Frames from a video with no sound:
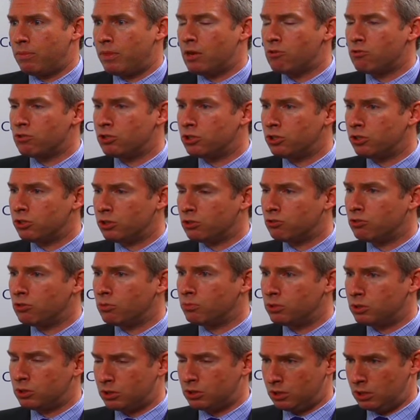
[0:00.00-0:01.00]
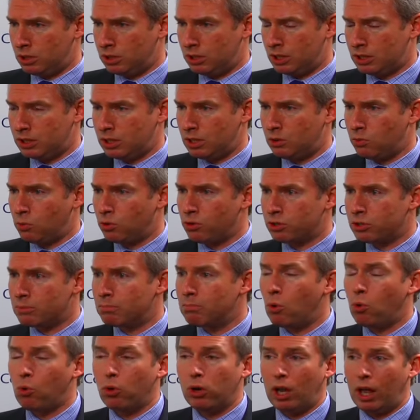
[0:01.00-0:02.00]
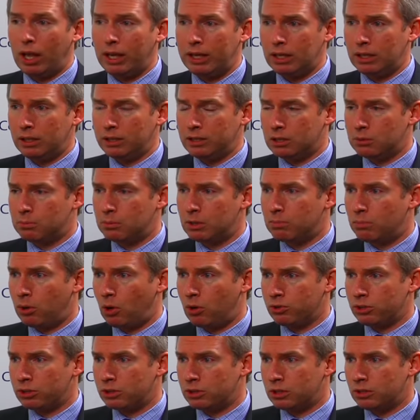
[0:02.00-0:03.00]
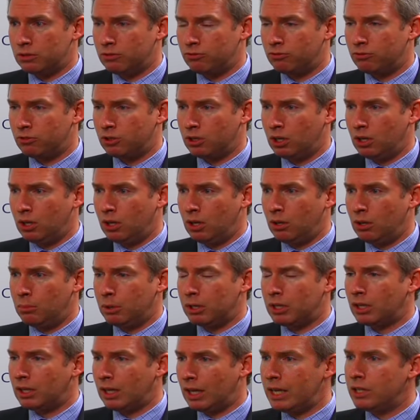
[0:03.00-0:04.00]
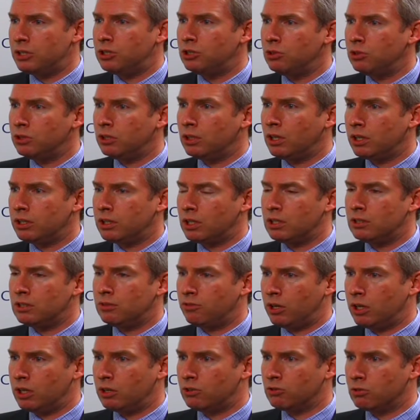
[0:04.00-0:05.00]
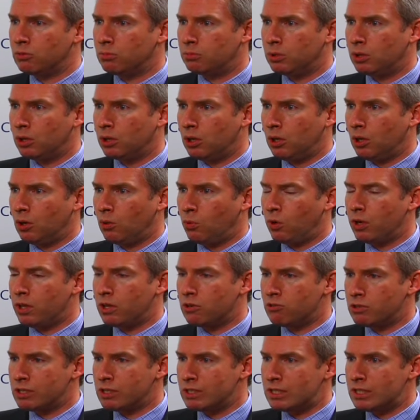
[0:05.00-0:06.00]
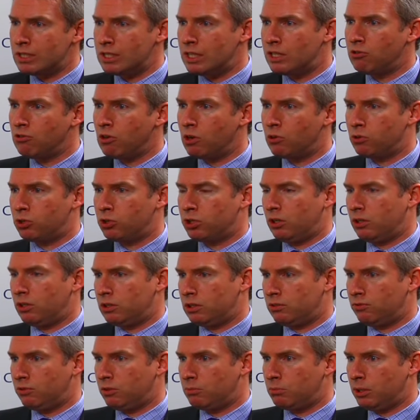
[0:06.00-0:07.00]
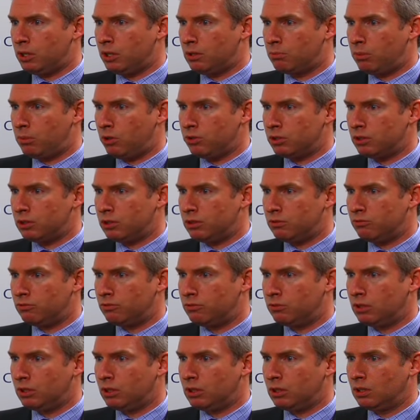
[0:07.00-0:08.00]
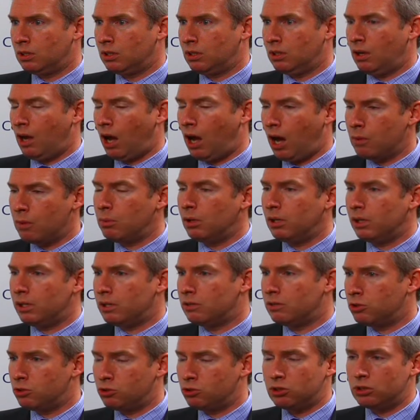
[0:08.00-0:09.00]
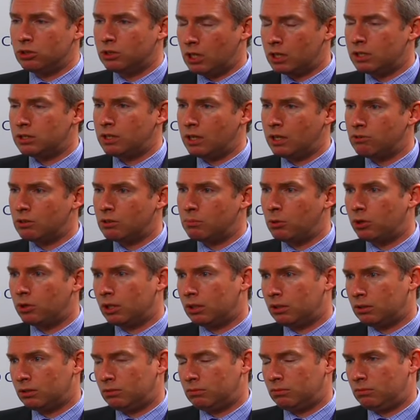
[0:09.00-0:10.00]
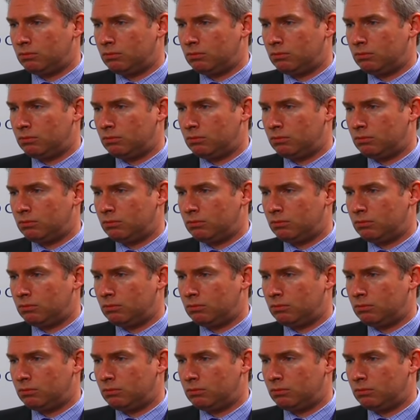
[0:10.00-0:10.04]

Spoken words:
There are certain groups, as I said, where it's more likely to be positive, but unless you can identify a group where there is zero chance of it being positive, I believe you should test everybody.